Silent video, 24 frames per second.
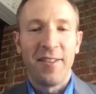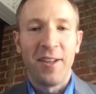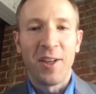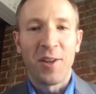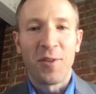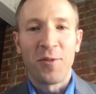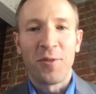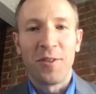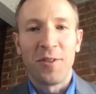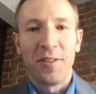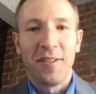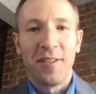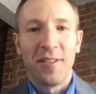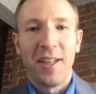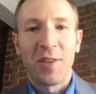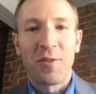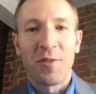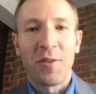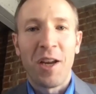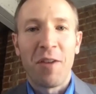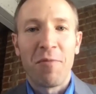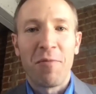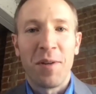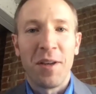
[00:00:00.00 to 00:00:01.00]
for
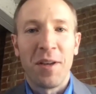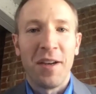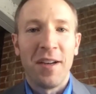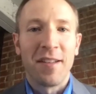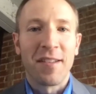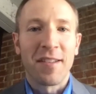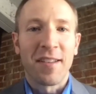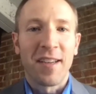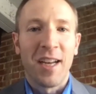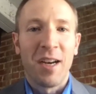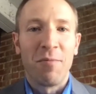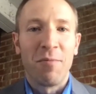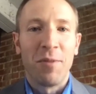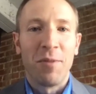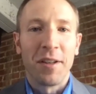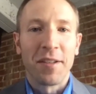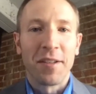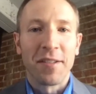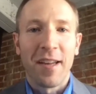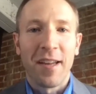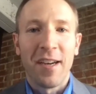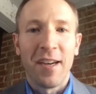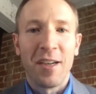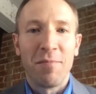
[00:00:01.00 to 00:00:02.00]
having me on, Scott. I'm really
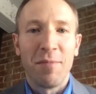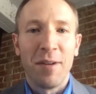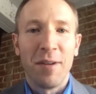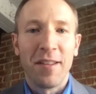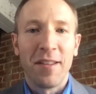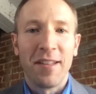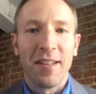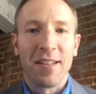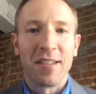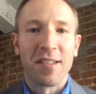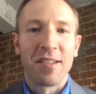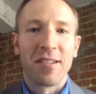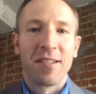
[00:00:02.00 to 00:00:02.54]
excited about this.